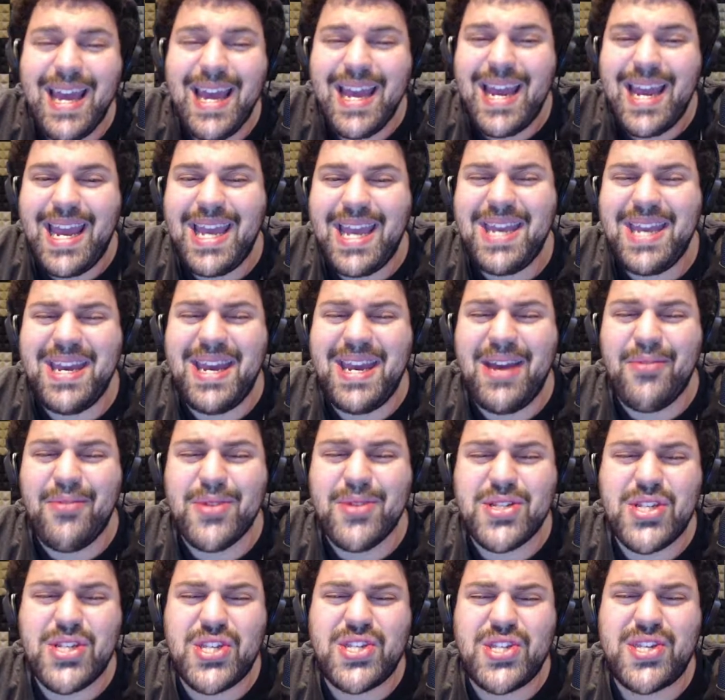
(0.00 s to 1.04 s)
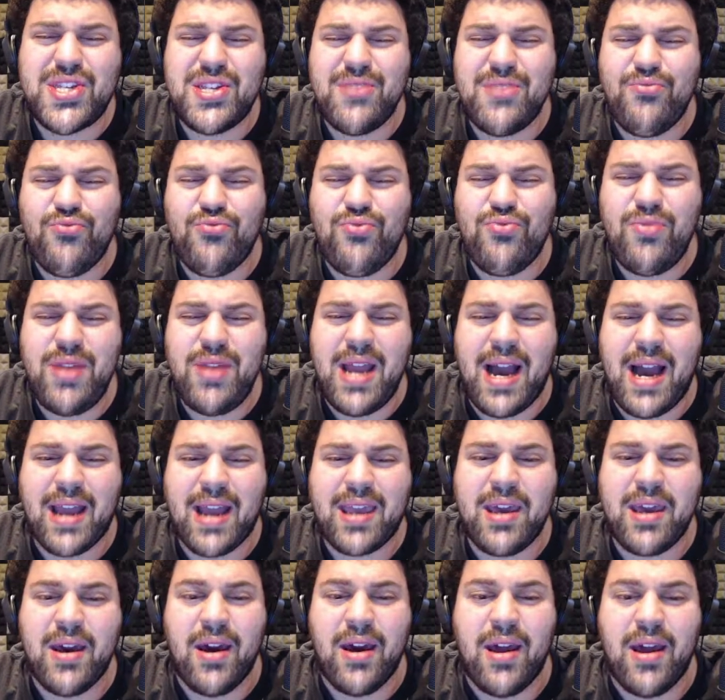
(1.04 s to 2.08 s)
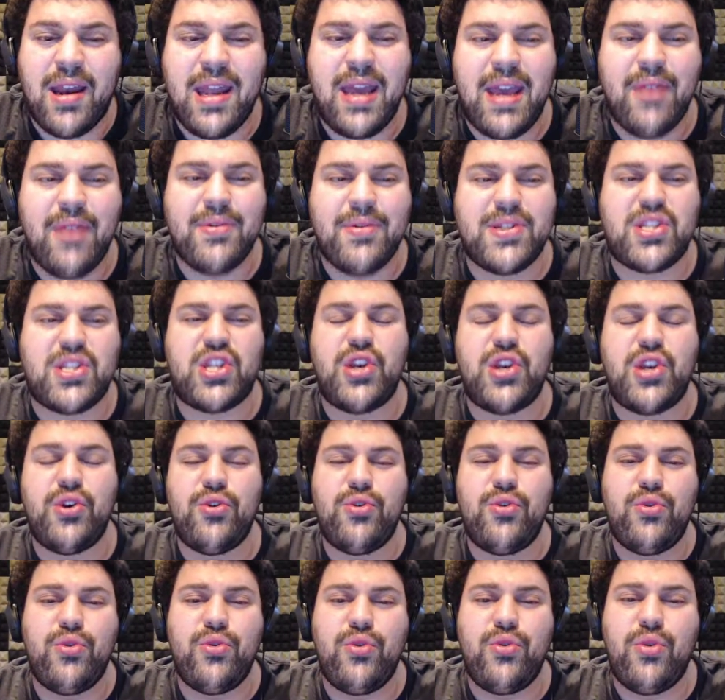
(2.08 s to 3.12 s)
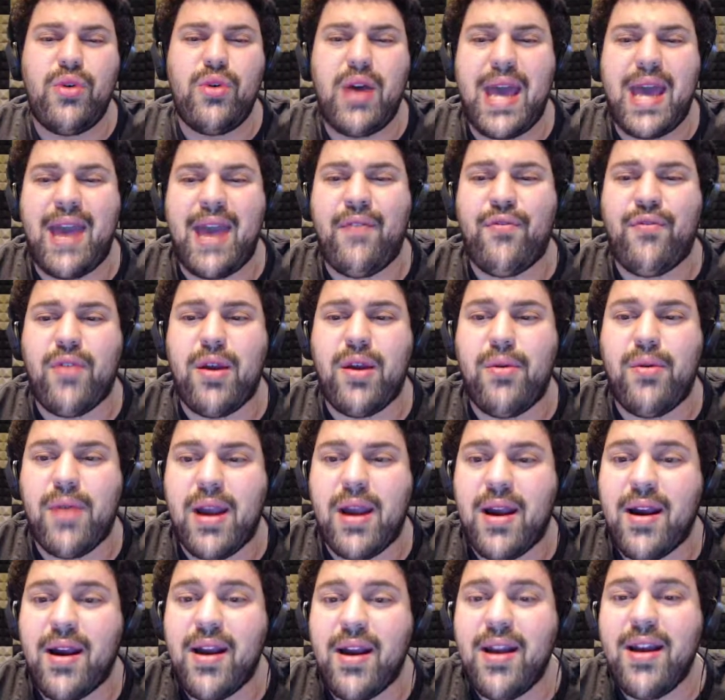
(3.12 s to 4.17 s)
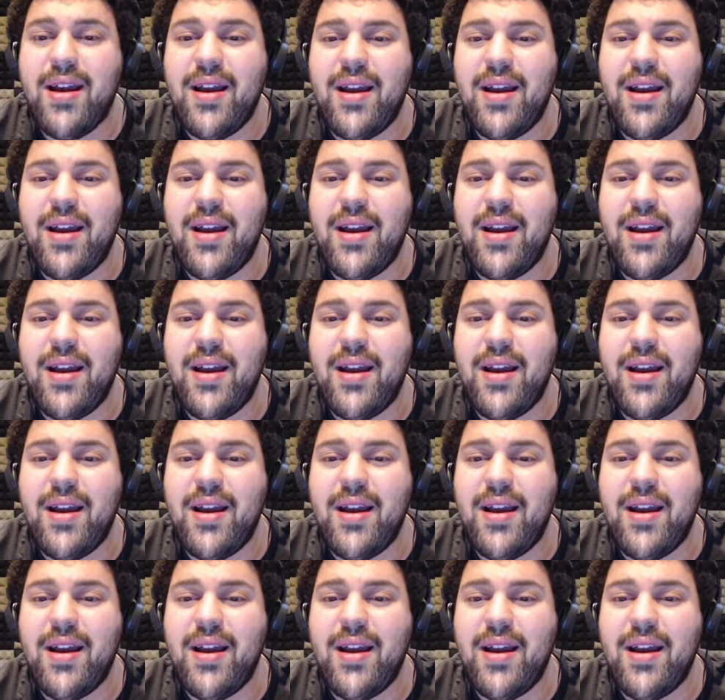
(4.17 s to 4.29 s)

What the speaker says: it was not good. It was too everywhere.